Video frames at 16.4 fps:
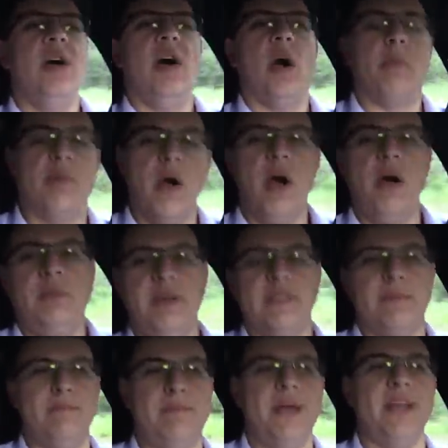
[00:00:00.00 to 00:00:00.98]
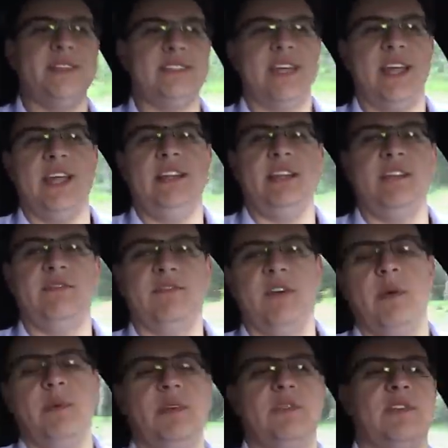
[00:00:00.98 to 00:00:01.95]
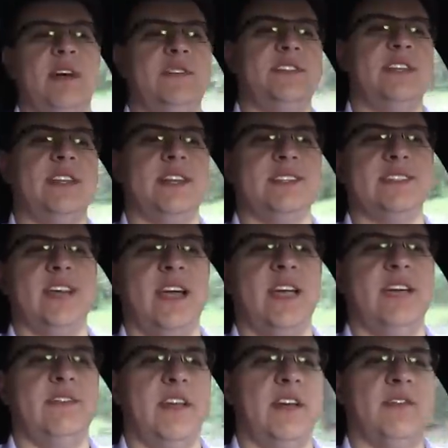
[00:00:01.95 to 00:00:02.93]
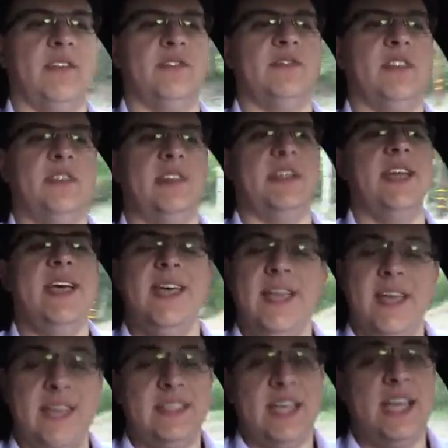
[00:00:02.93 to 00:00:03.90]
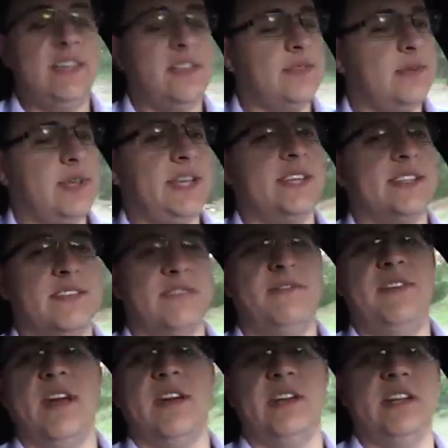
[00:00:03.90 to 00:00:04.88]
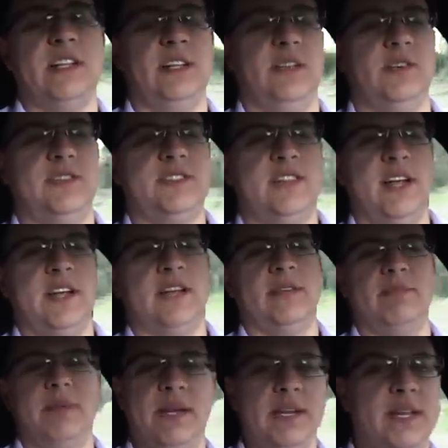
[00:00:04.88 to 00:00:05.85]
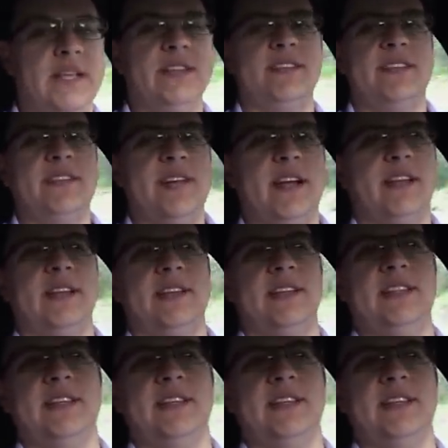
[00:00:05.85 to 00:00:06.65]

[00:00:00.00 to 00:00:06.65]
are probably the best handling front-wheel drive sedans I have ever driven, and the A three is a very close second, but it is second in